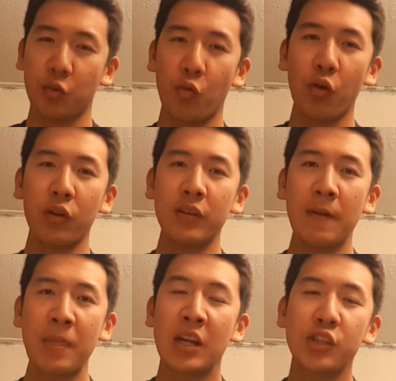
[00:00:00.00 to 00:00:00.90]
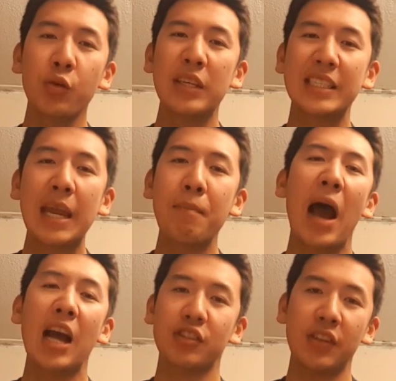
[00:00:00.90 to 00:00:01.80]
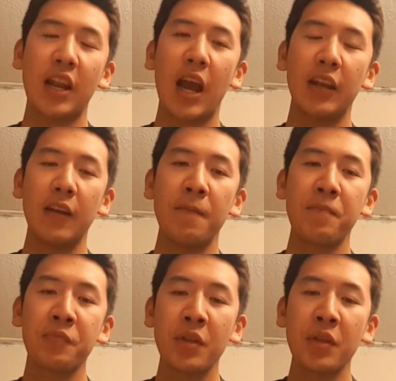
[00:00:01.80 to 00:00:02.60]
world showed the same passion that I did.